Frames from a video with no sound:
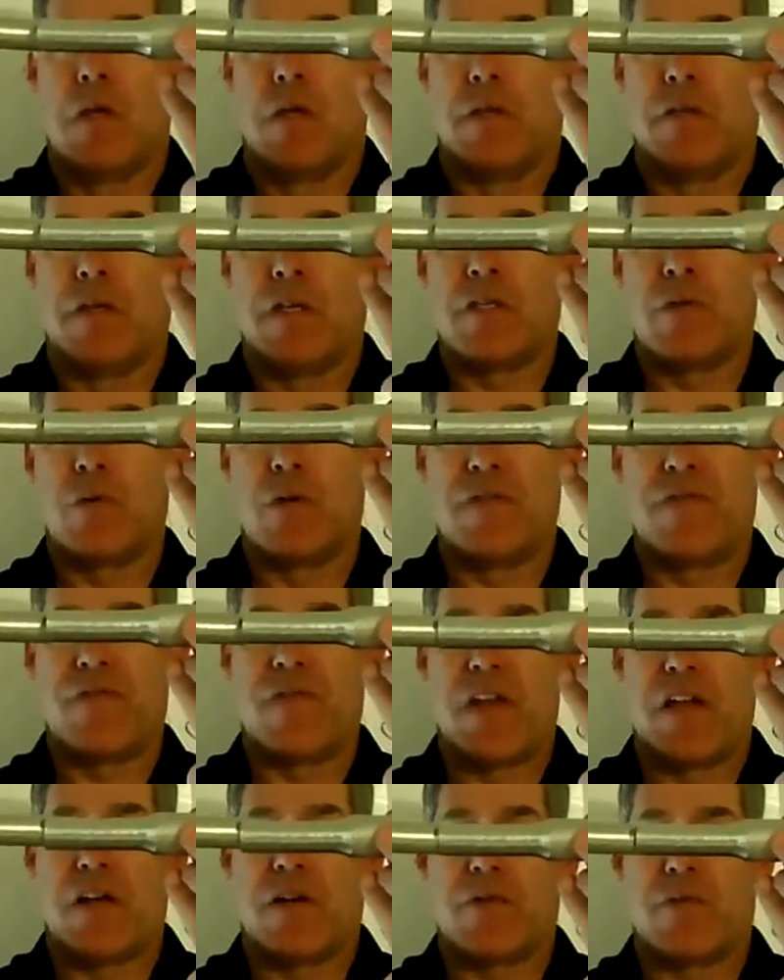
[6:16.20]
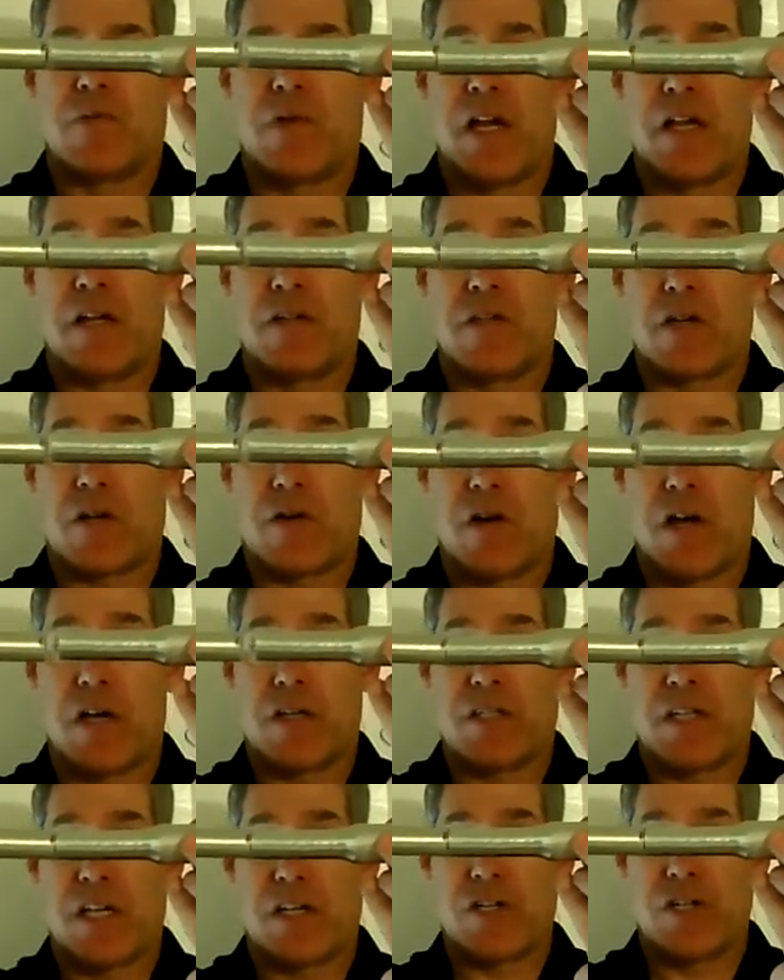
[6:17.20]
This one failed right on the cross
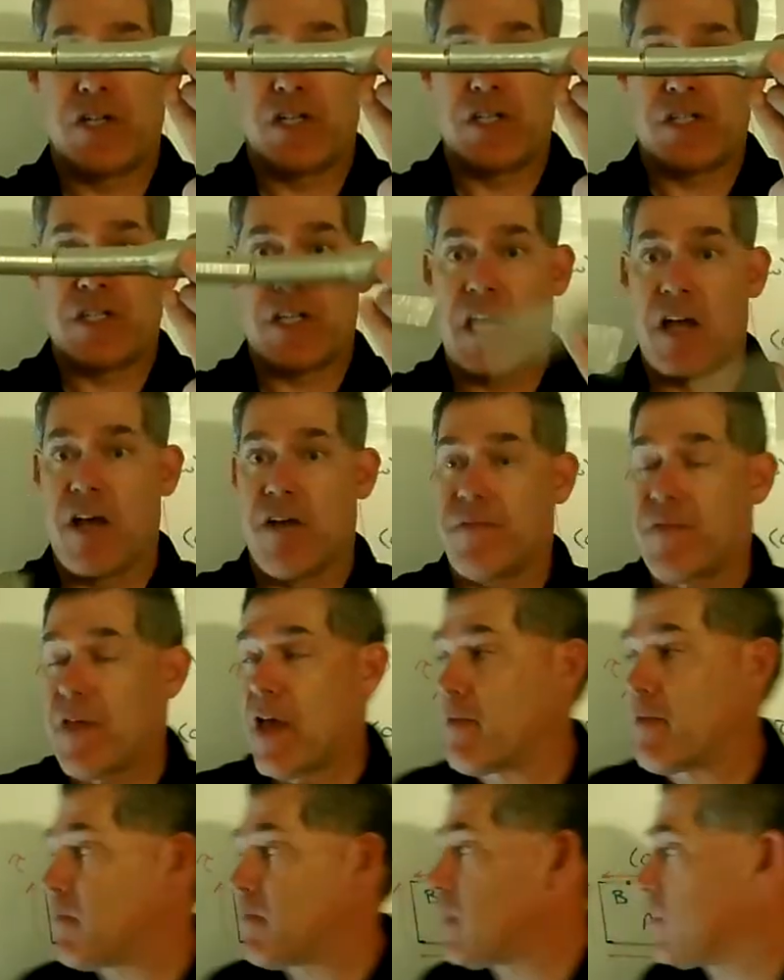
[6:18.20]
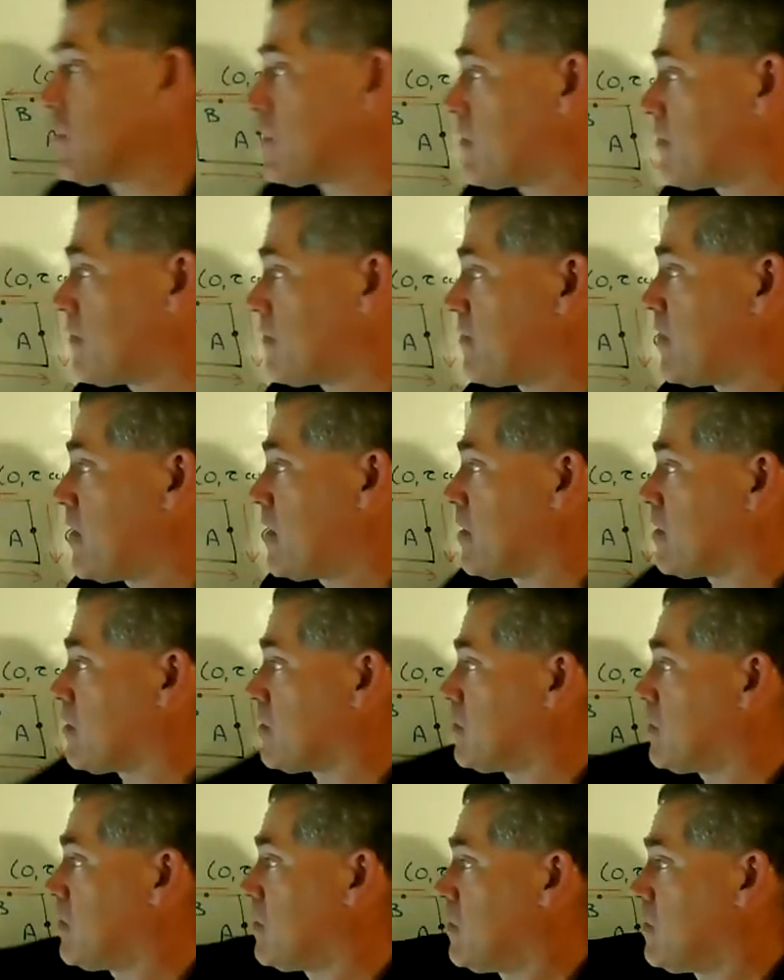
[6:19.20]
section itself. That means it
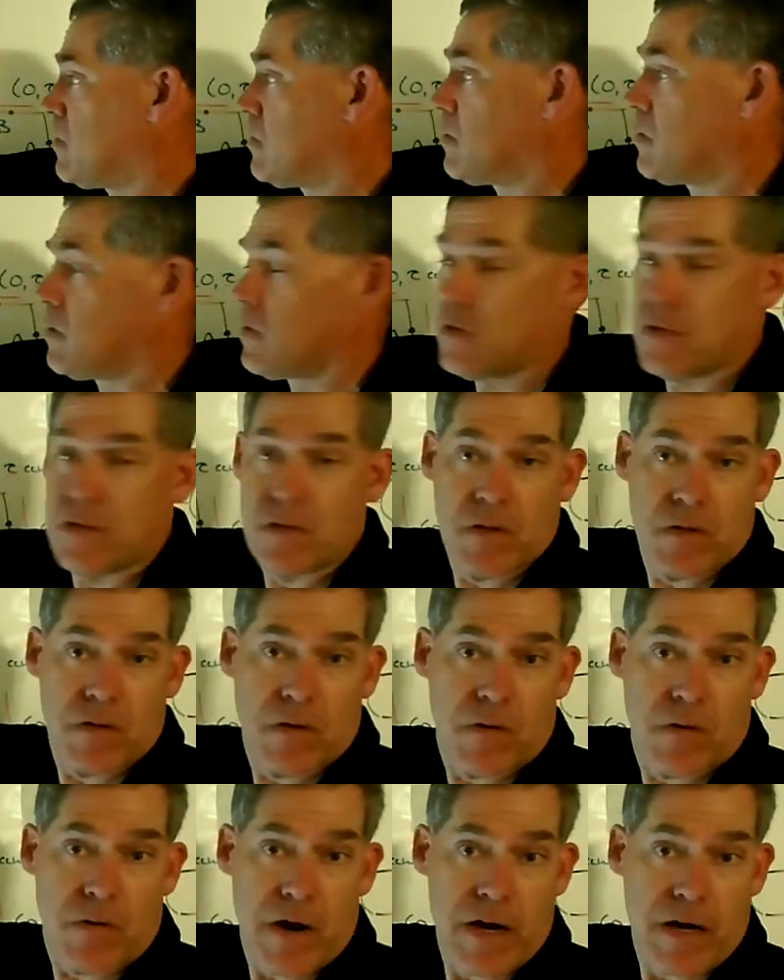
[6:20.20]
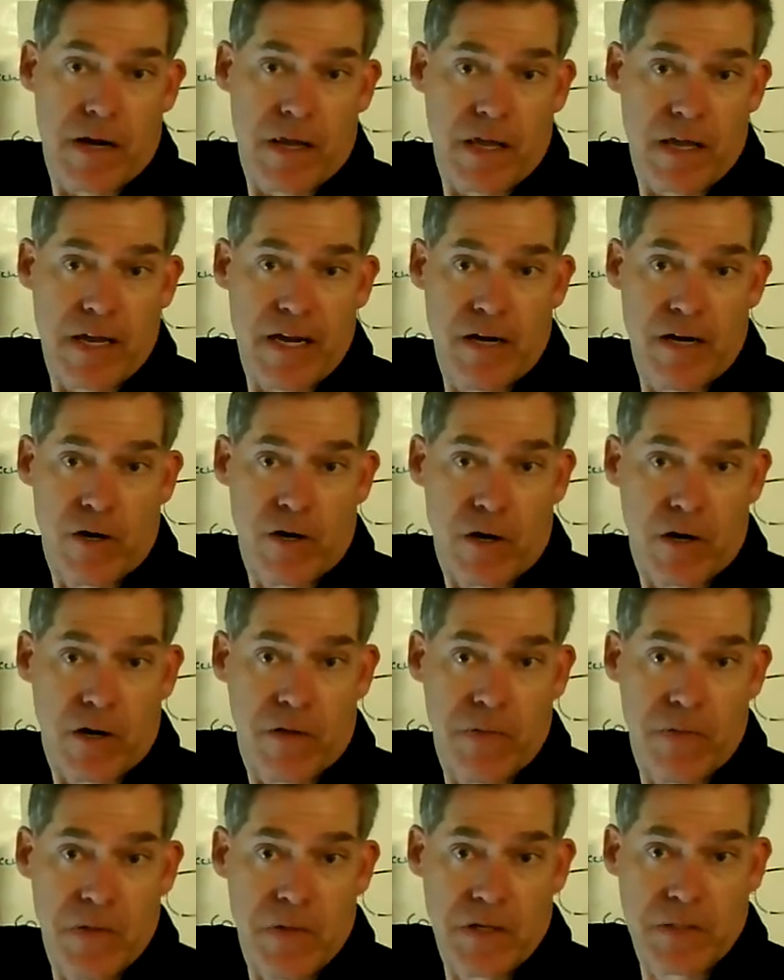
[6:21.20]
failed right here
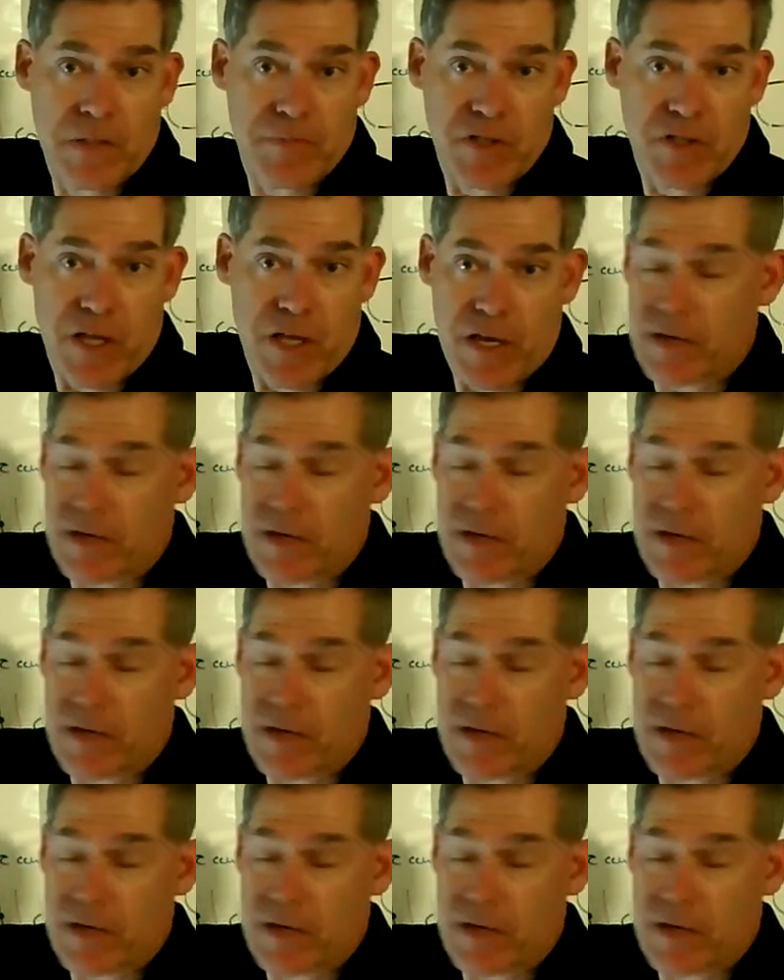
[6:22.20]
on this plane.